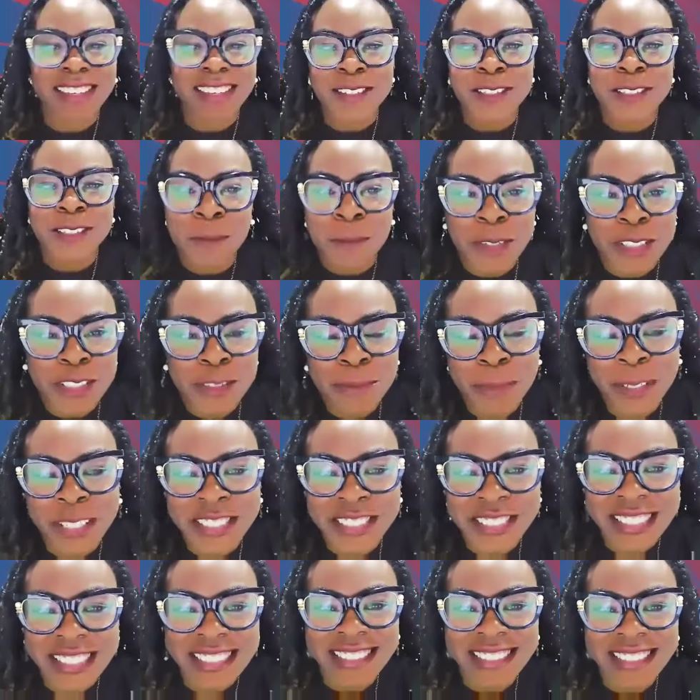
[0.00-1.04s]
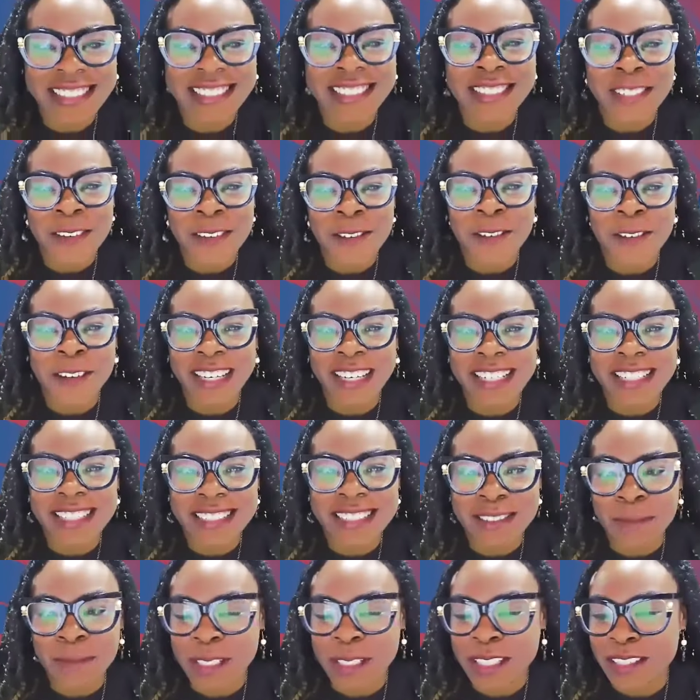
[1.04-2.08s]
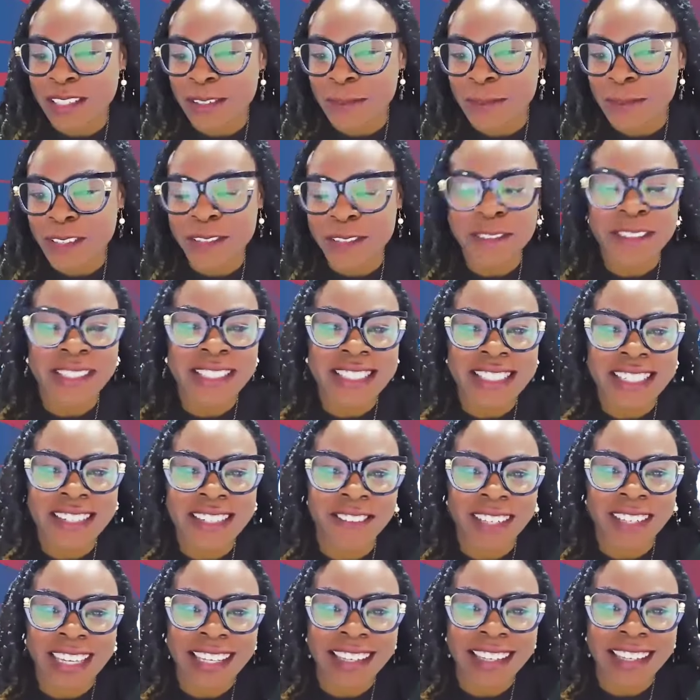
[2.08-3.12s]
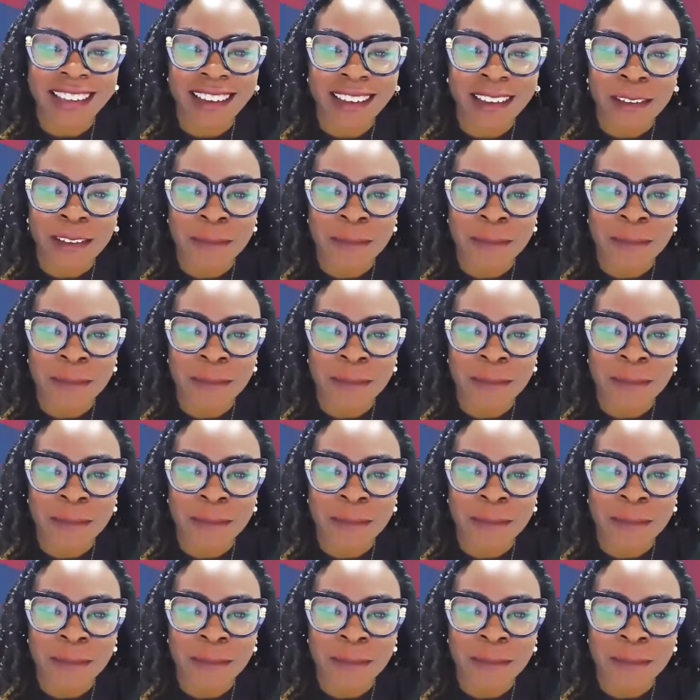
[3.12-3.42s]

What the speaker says: you so much, Precious. It's so great to be here with you this evening.